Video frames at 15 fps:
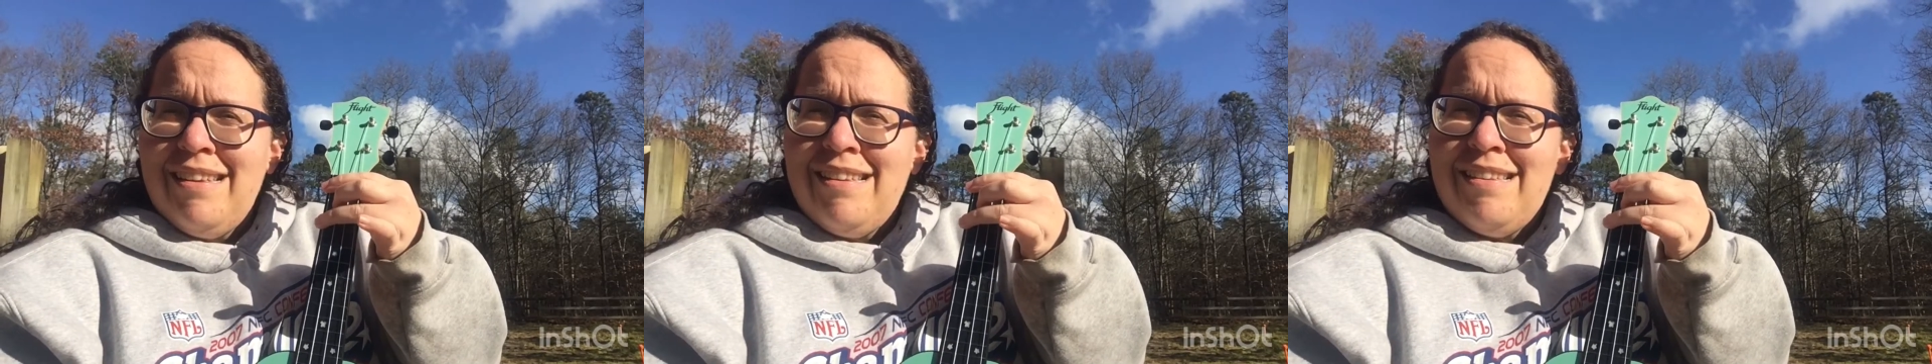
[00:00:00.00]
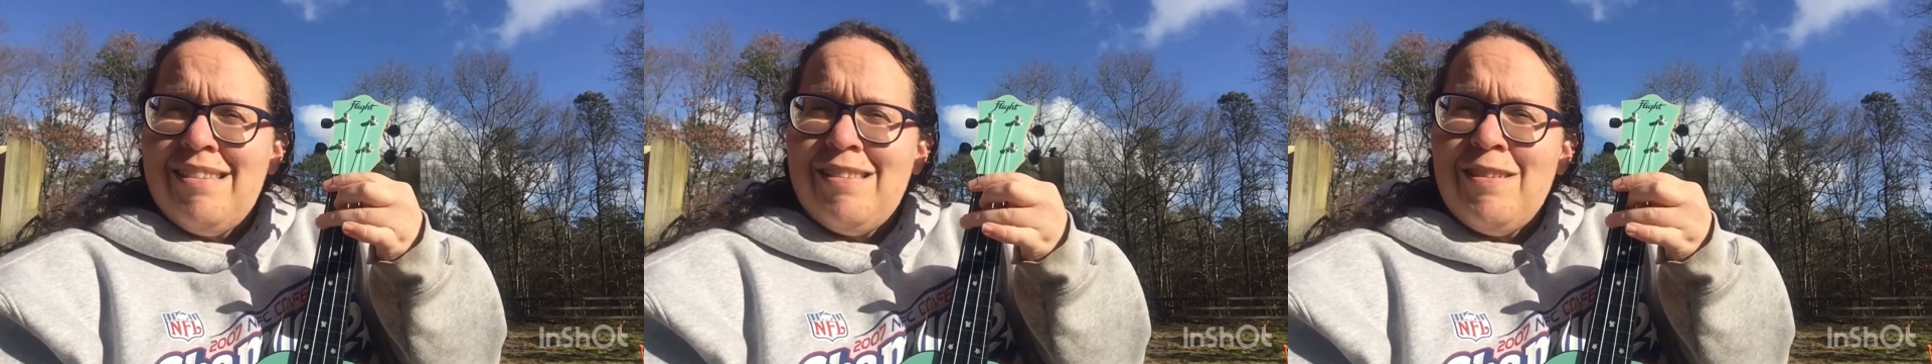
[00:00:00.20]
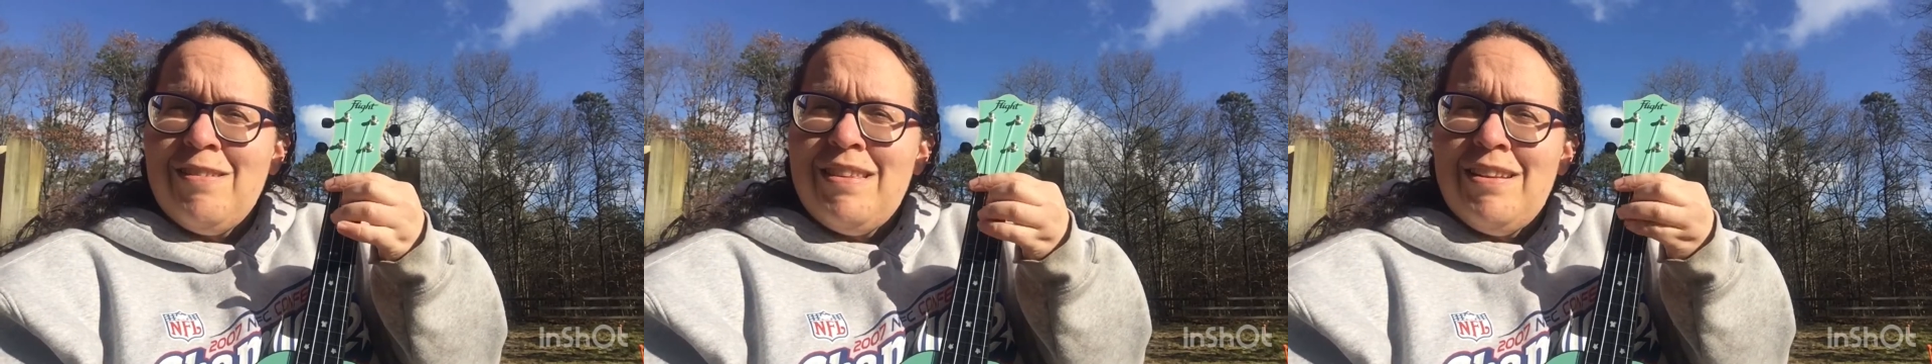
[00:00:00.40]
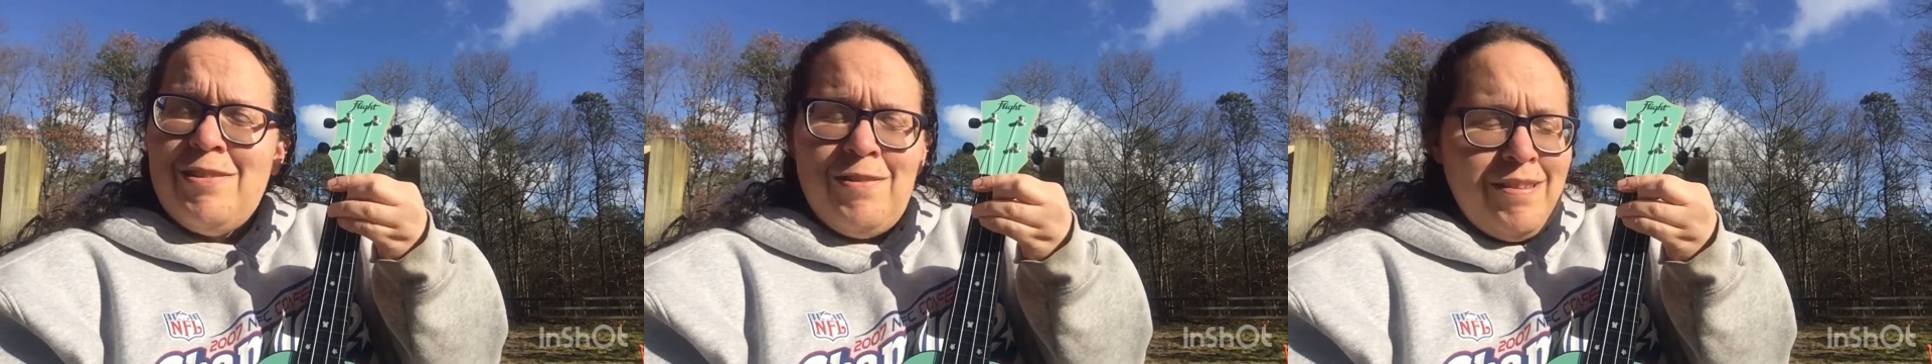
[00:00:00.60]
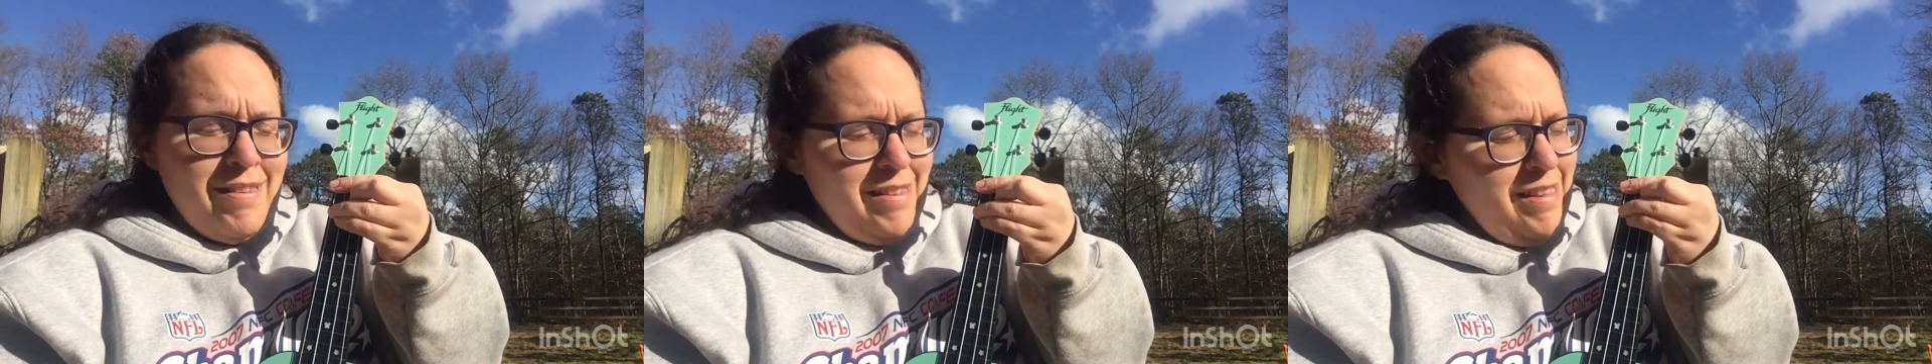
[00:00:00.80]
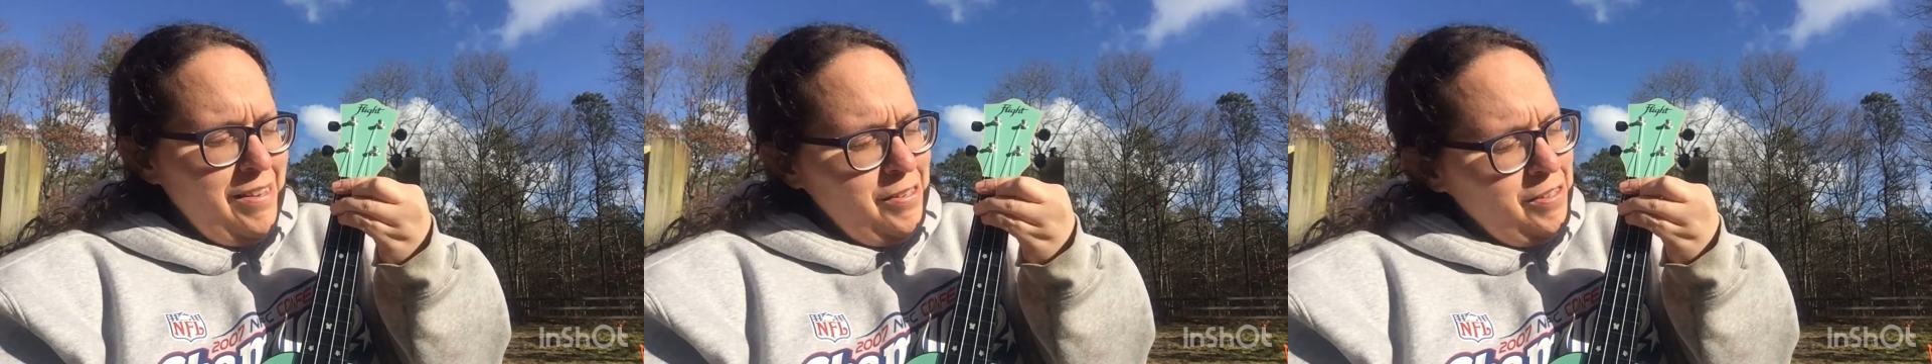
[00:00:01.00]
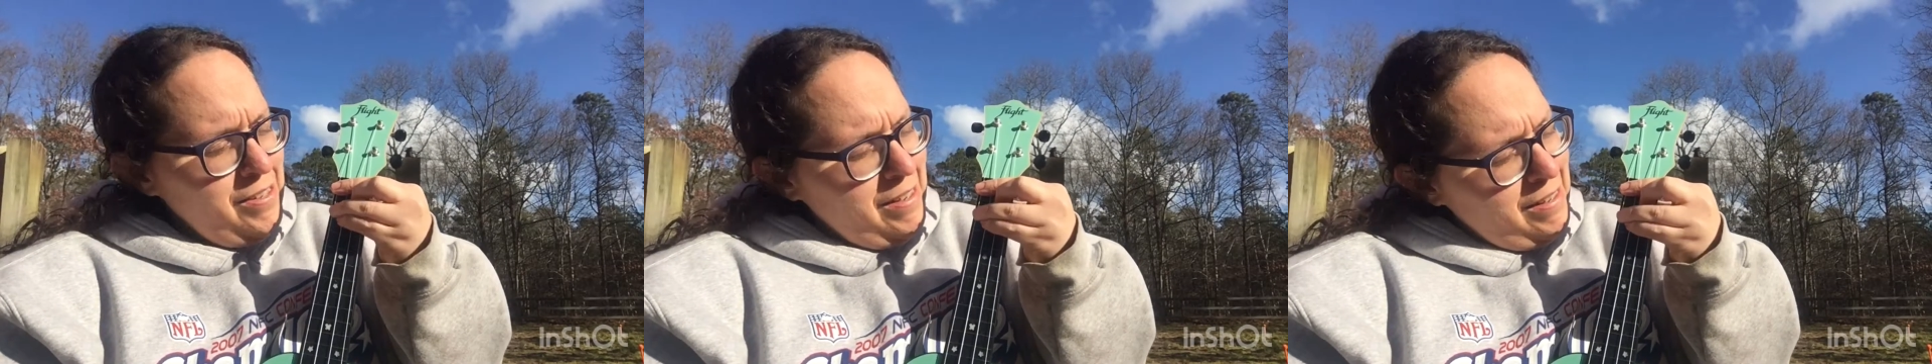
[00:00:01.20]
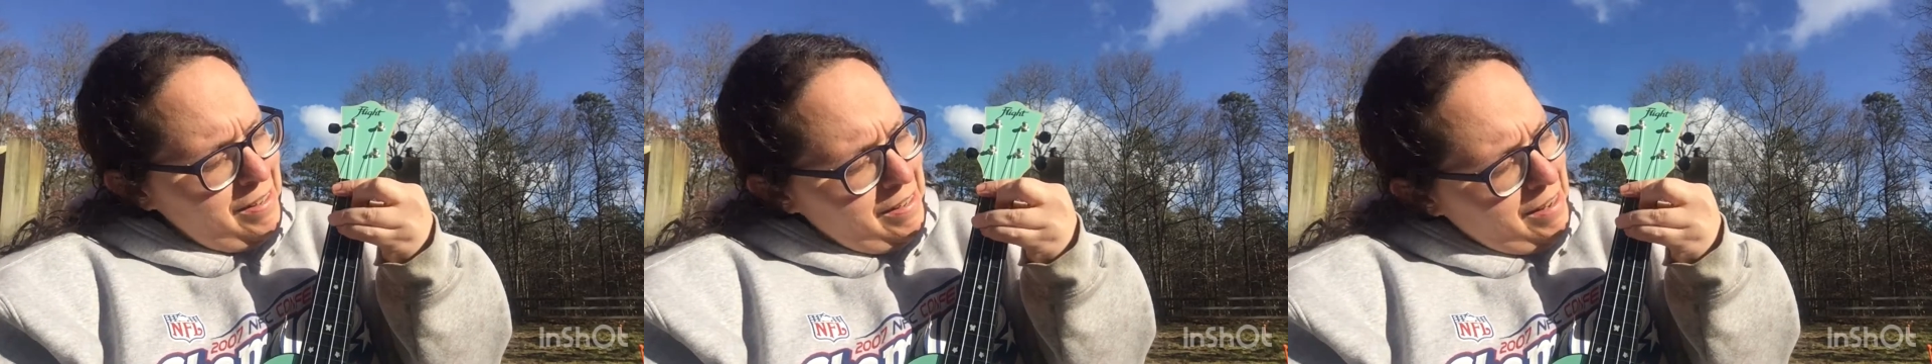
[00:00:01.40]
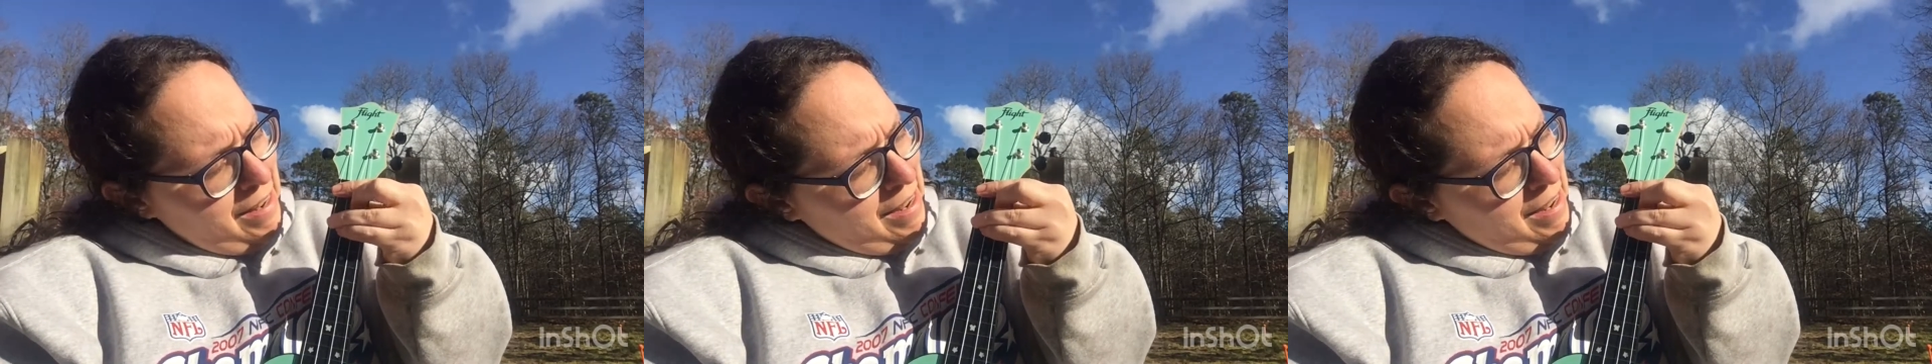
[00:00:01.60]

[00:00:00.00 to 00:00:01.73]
So the transition,